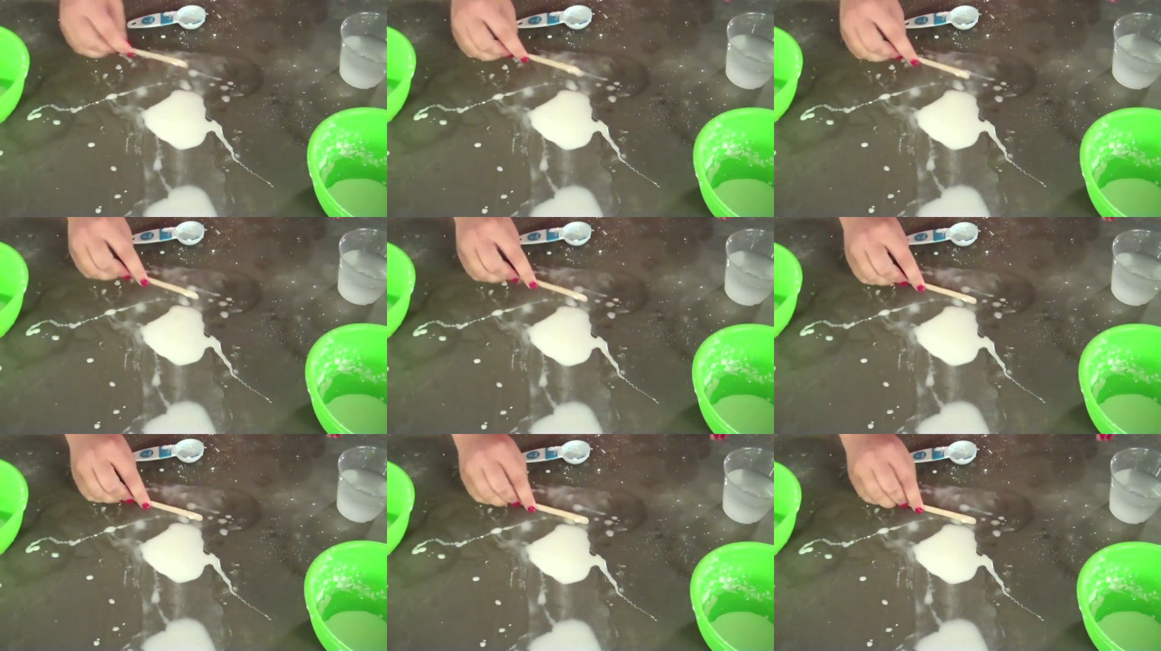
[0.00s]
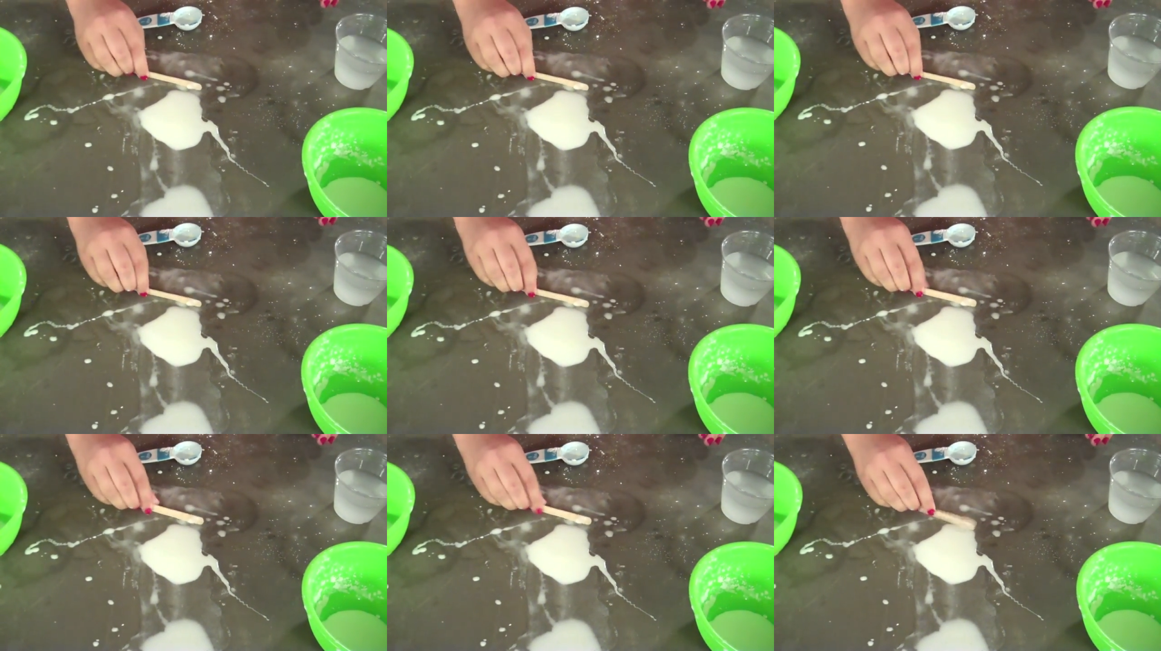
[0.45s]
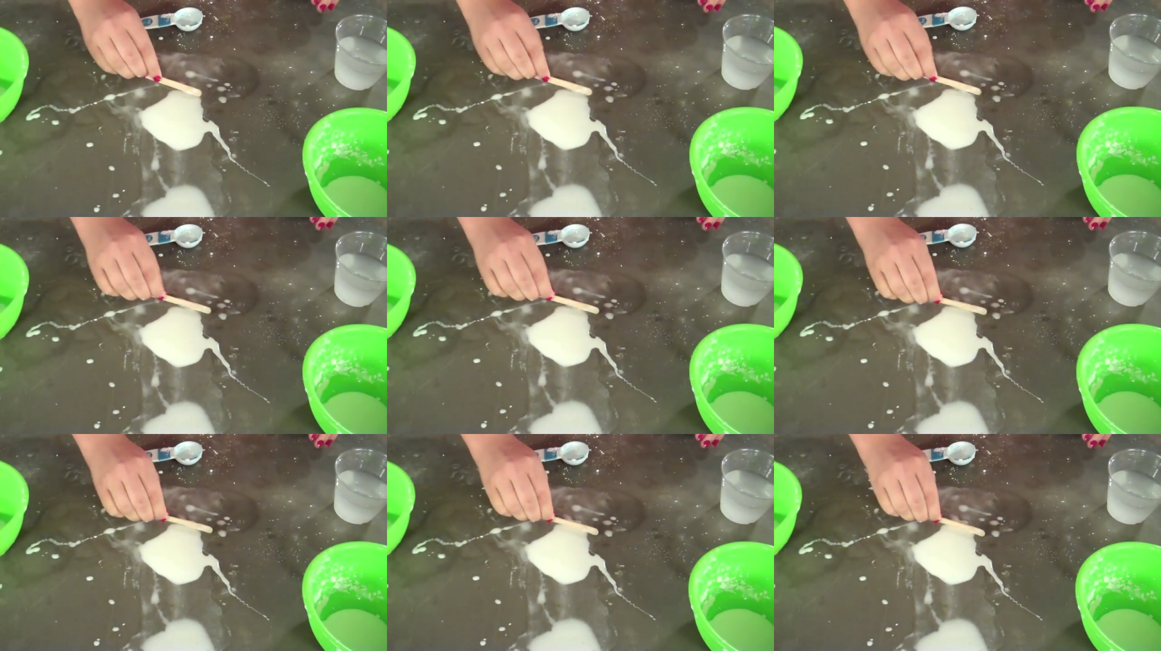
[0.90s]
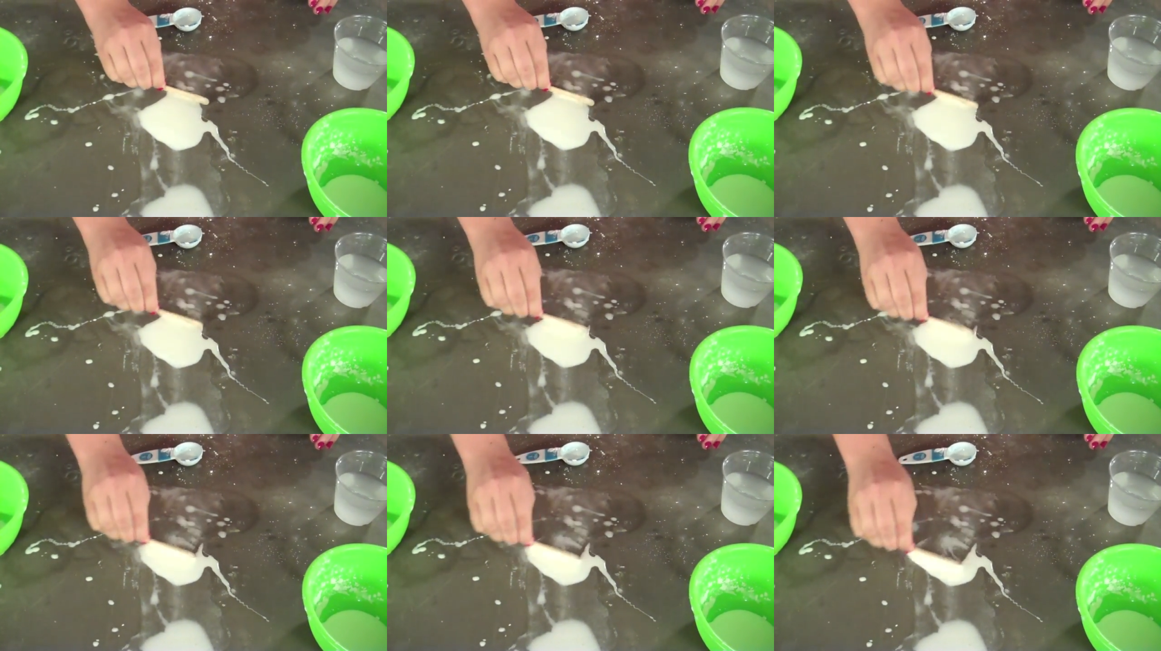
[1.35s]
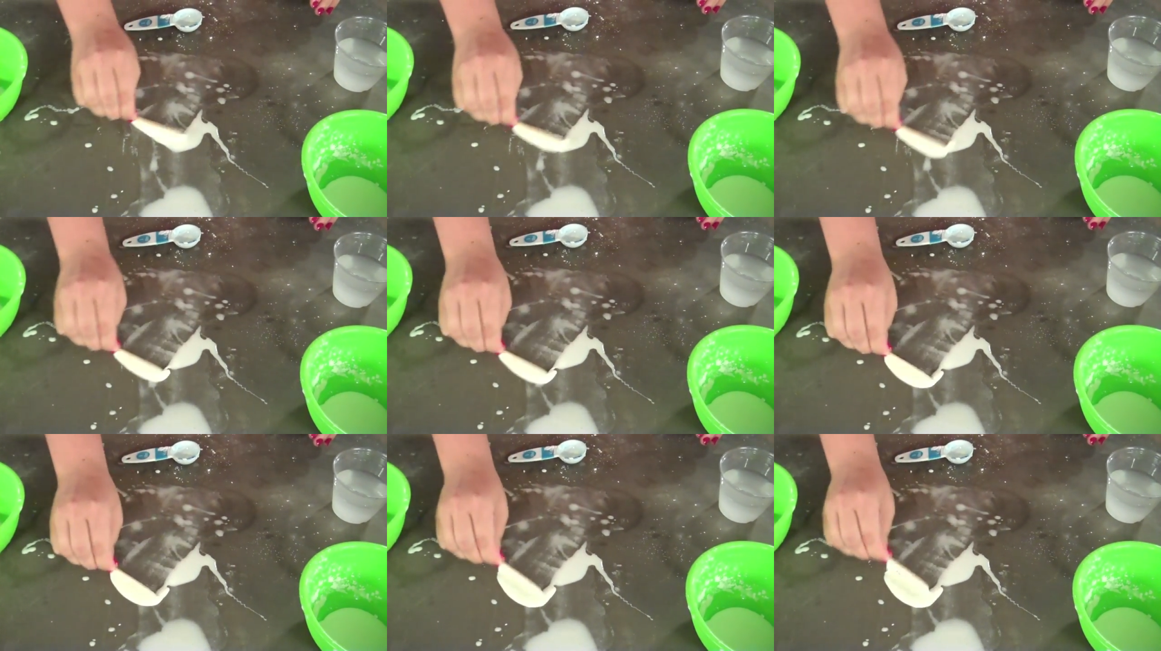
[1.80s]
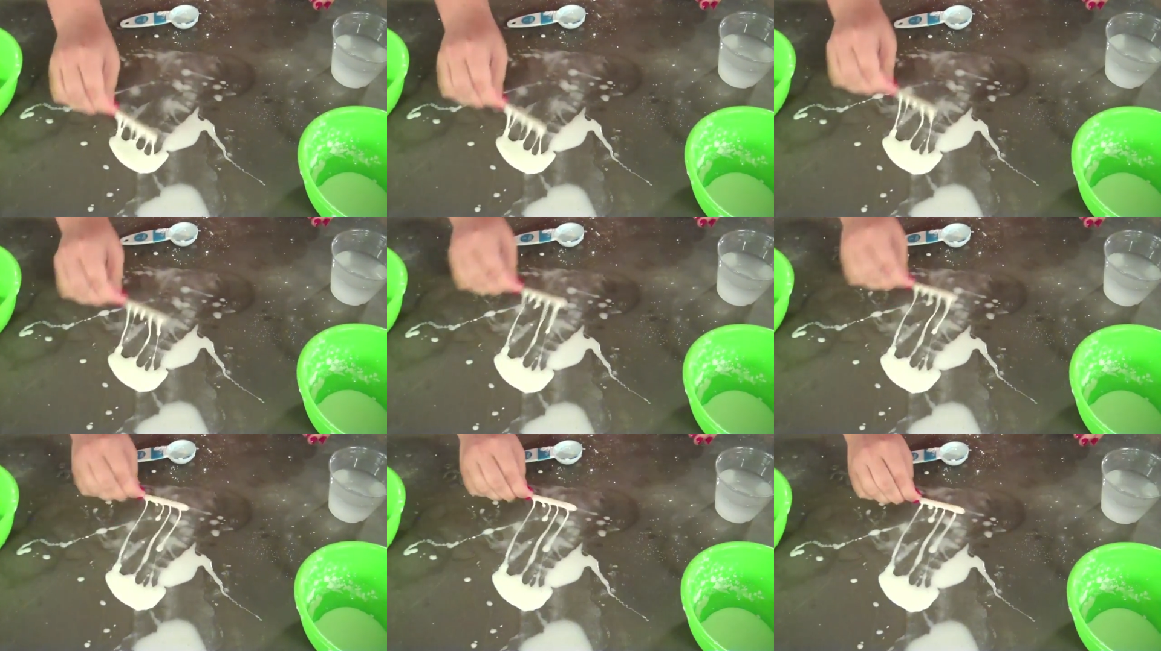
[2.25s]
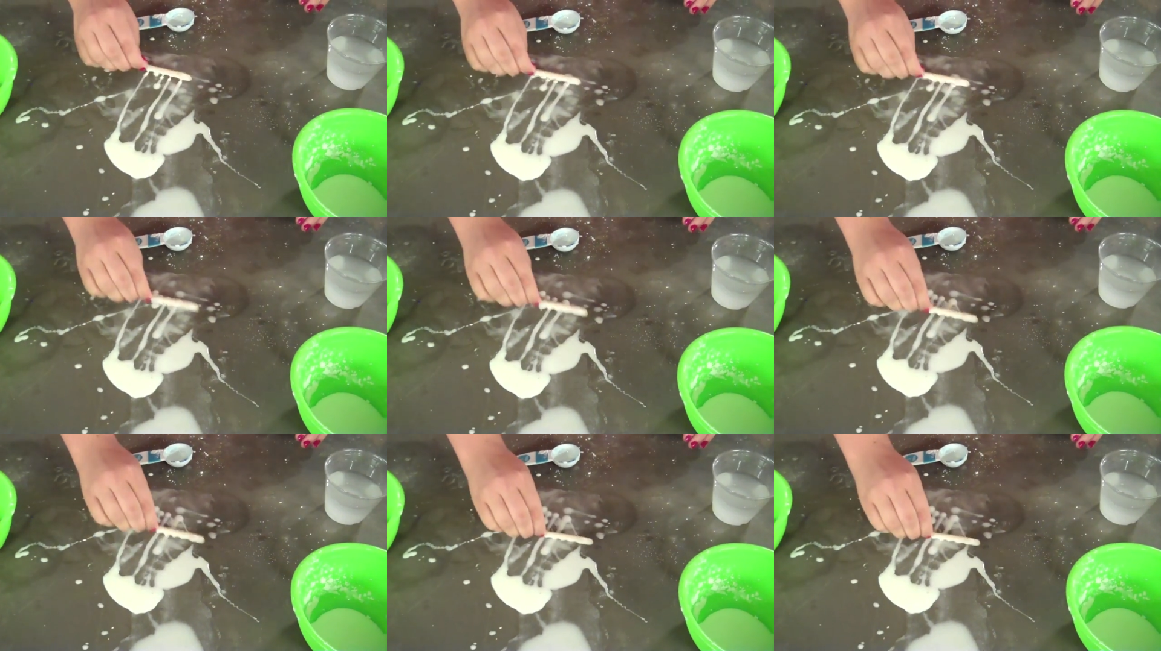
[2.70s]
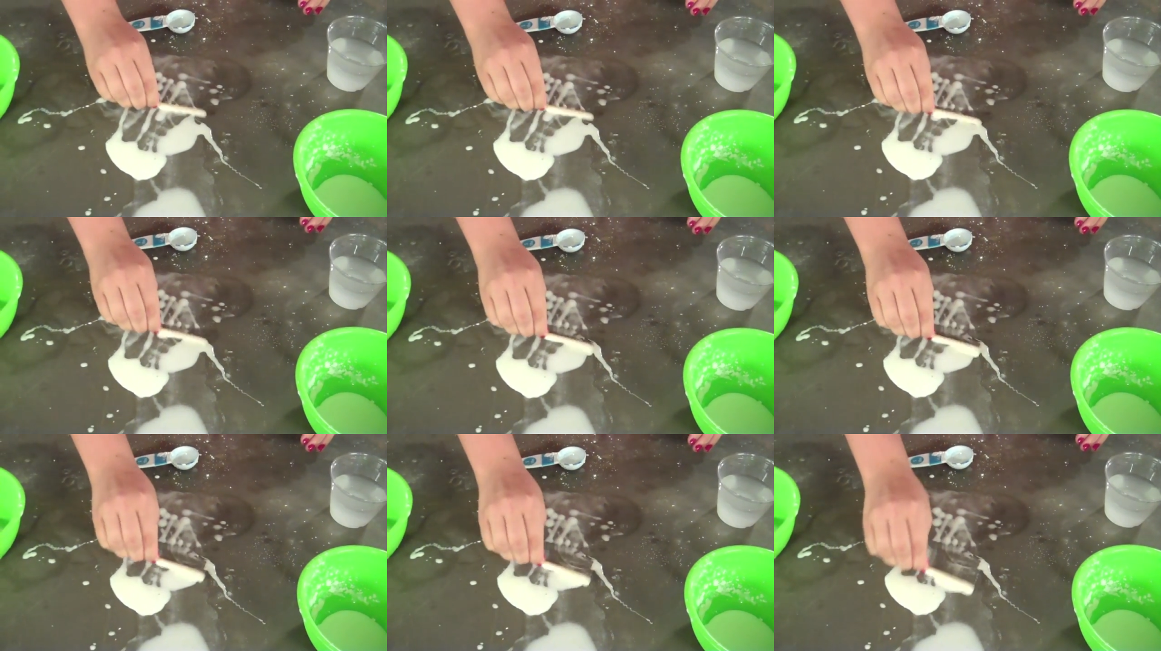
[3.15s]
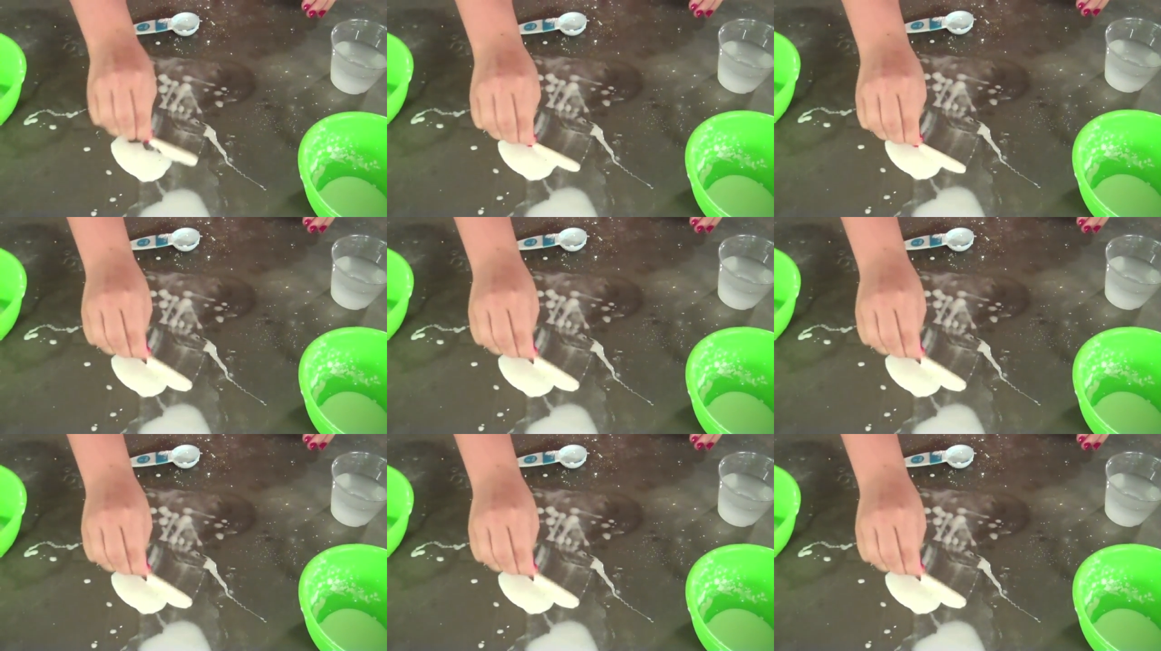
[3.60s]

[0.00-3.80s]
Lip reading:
(no speaker visible)